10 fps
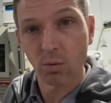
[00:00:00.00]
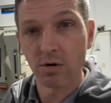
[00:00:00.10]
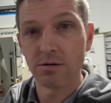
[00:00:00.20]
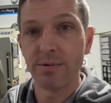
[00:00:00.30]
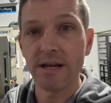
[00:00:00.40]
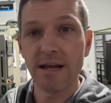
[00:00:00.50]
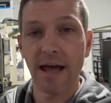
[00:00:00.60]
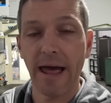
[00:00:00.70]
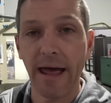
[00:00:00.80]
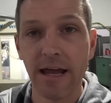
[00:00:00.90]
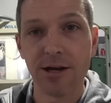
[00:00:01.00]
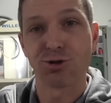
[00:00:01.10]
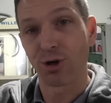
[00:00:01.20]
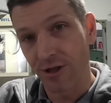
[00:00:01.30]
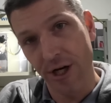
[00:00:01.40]
would be a
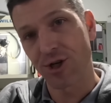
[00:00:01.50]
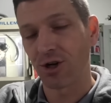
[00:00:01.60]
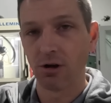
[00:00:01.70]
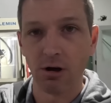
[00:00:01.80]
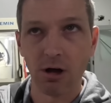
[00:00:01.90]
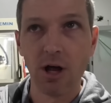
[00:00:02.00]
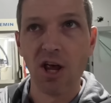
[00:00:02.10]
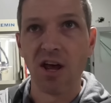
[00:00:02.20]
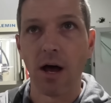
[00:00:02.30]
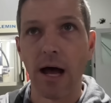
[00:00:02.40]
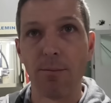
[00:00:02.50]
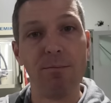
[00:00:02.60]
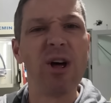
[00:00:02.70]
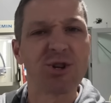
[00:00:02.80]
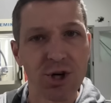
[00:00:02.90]
traditional uh,
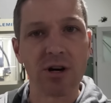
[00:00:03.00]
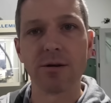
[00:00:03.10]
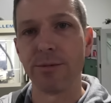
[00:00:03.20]
mill turn